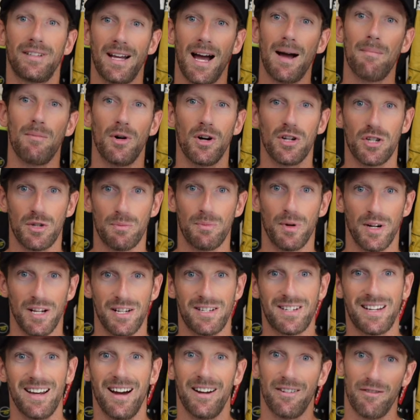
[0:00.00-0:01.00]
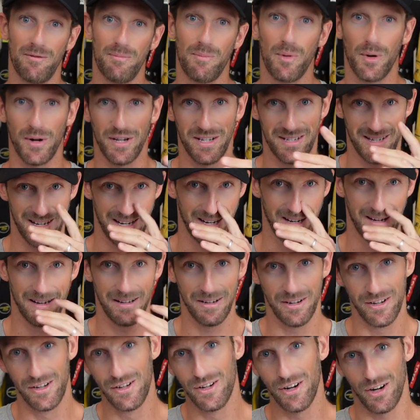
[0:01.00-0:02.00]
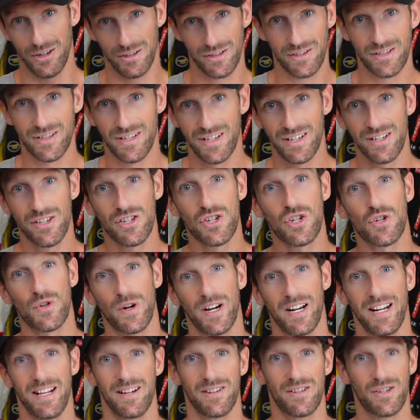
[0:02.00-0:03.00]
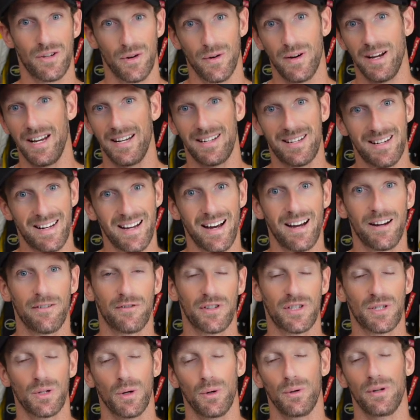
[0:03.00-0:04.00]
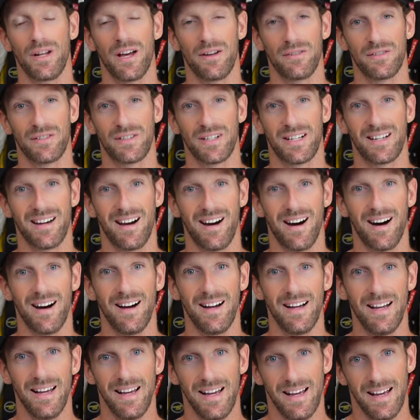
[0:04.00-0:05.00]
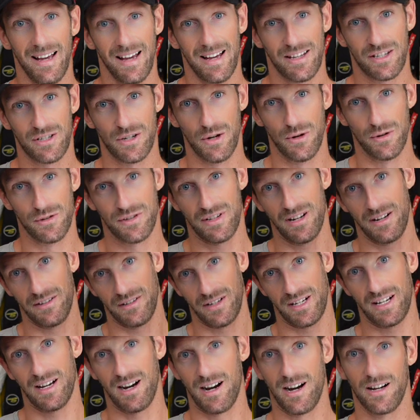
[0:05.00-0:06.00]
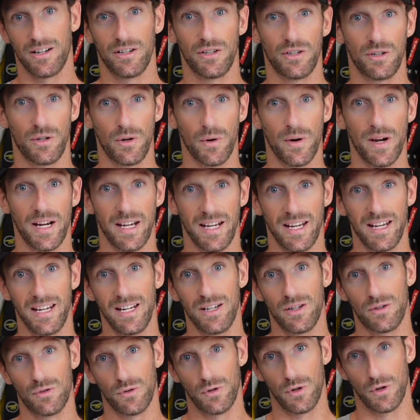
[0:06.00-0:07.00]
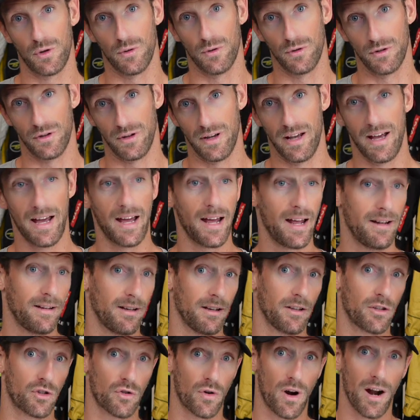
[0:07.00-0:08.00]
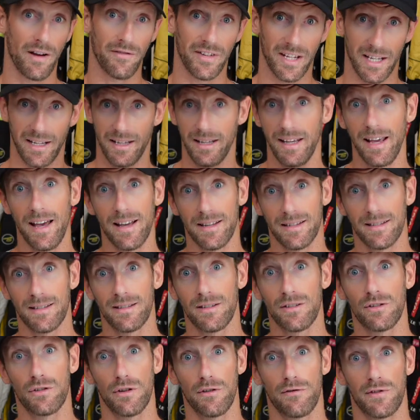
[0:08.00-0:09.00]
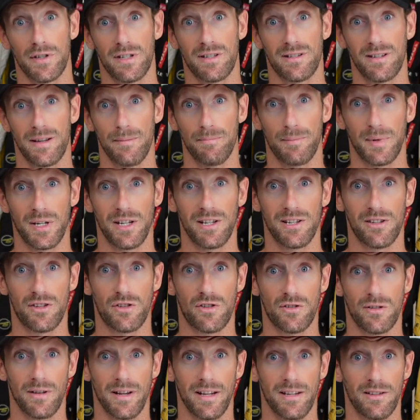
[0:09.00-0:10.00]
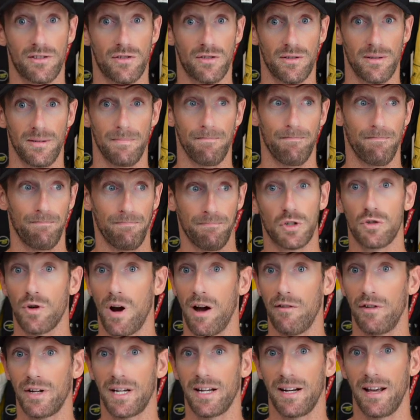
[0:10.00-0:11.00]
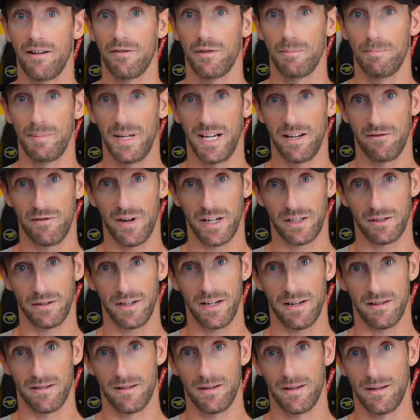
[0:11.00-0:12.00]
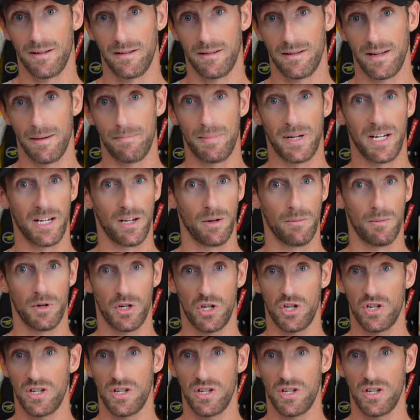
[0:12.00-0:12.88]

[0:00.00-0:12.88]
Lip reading: that much, but it's kind of pointing, not straight in. So it kind of slows down the car going into the corner. And driving, yes, surface temp is the driver can have a big effect on it, depending on how much